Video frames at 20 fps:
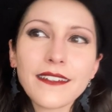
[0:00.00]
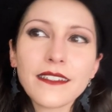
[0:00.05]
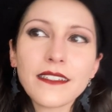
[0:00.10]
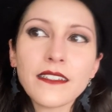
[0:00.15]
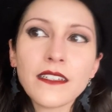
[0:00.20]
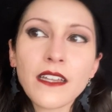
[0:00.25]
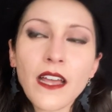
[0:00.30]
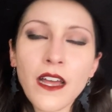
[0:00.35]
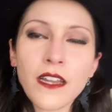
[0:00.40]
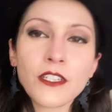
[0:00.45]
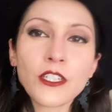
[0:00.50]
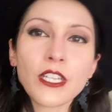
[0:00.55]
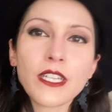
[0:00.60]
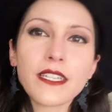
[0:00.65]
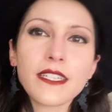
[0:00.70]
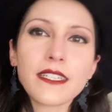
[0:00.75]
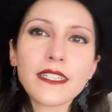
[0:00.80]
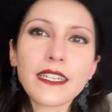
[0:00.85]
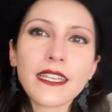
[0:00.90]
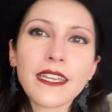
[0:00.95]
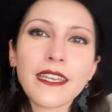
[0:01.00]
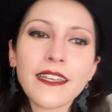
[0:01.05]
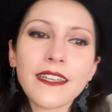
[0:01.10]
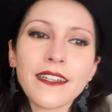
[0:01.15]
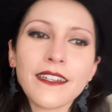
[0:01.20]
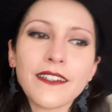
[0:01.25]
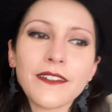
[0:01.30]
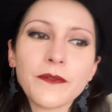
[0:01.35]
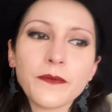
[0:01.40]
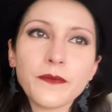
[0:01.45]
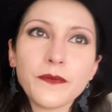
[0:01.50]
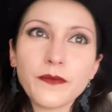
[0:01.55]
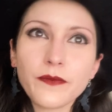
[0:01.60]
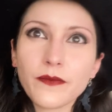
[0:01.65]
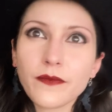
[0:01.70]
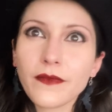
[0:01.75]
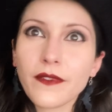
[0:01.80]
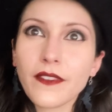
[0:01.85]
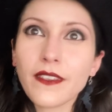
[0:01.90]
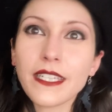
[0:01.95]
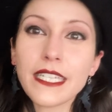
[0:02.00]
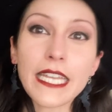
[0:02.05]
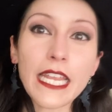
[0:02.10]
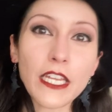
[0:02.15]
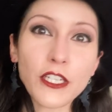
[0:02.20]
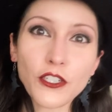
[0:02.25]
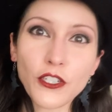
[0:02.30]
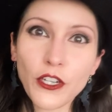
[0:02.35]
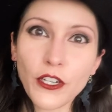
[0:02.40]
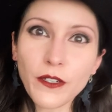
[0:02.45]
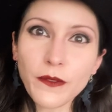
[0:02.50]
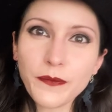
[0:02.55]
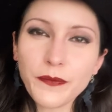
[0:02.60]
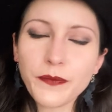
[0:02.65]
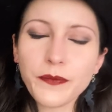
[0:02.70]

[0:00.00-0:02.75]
not just in nature,